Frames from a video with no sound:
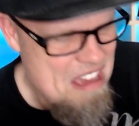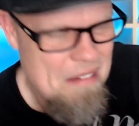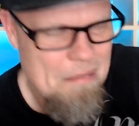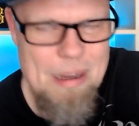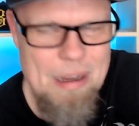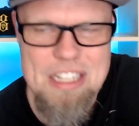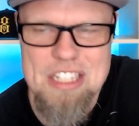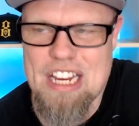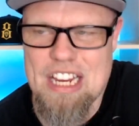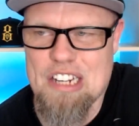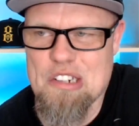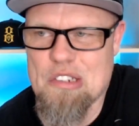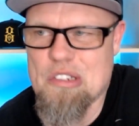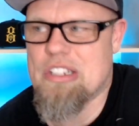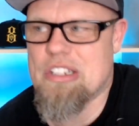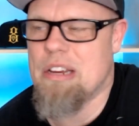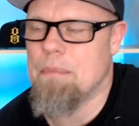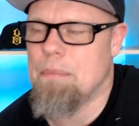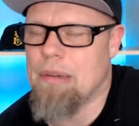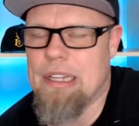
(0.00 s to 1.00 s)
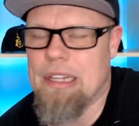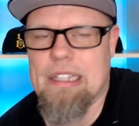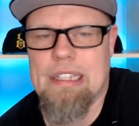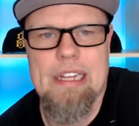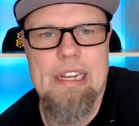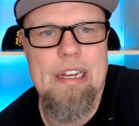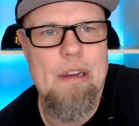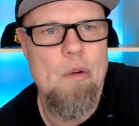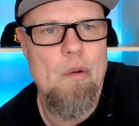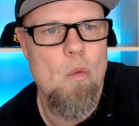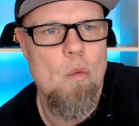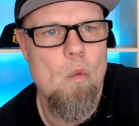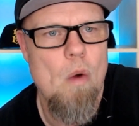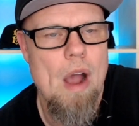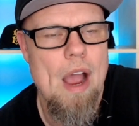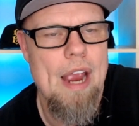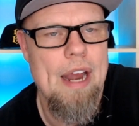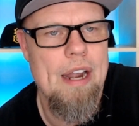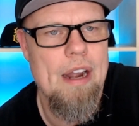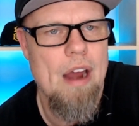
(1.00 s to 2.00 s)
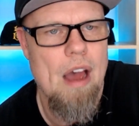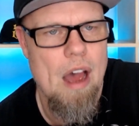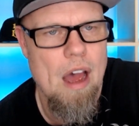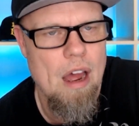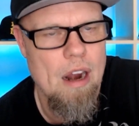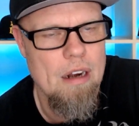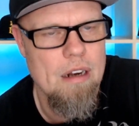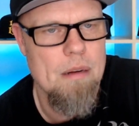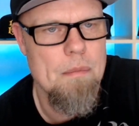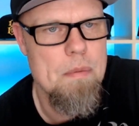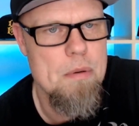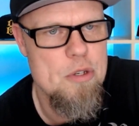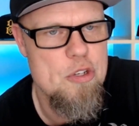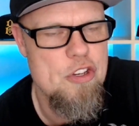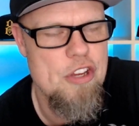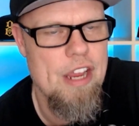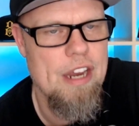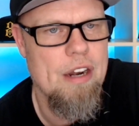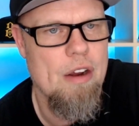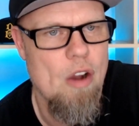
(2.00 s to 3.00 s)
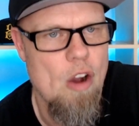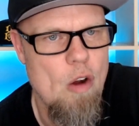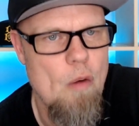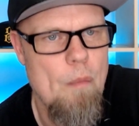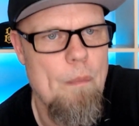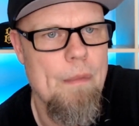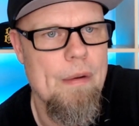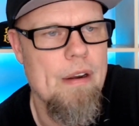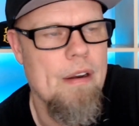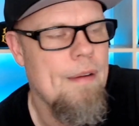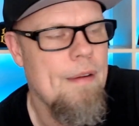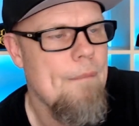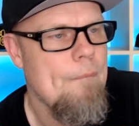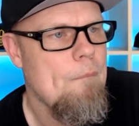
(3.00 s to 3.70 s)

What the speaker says: my schedule is completely wide, 100% open.